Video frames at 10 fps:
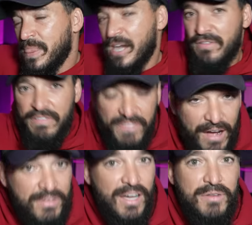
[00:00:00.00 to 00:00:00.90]
And if I
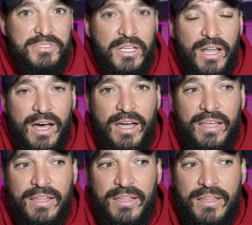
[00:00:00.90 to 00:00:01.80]
found out it was a
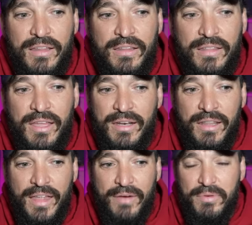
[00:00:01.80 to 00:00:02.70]
lie, then
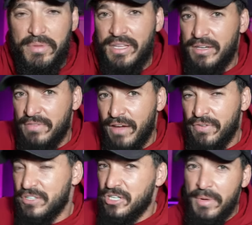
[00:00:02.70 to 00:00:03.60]
that would be the end of that
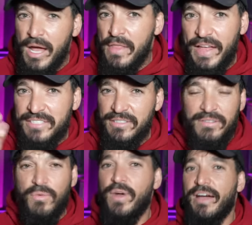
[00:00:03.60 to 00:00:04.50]
friendship. That's
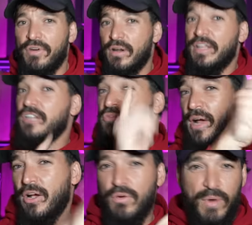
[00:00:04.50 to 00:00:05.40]
whatever. Here's where
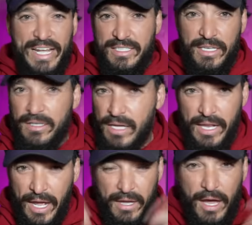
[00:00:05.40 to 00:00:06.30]
I go ranty
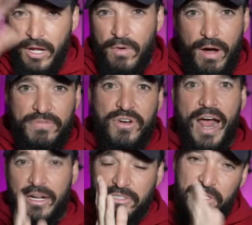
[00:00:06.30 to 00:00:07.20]
and I go off
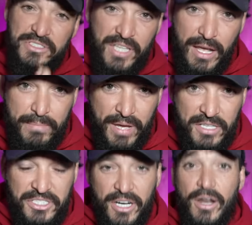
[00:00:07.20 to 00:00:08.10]
track. So let's stay on
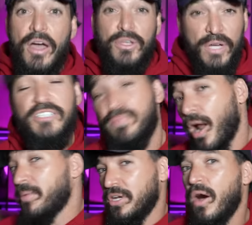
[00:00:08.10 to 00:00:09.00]
pace here. You guys
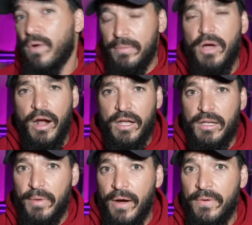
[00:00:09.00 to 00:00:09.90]
probably know what I'm talking
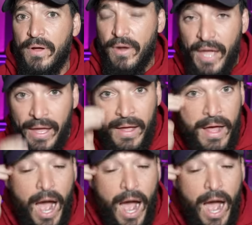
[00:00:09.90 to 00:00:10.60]
about, okay?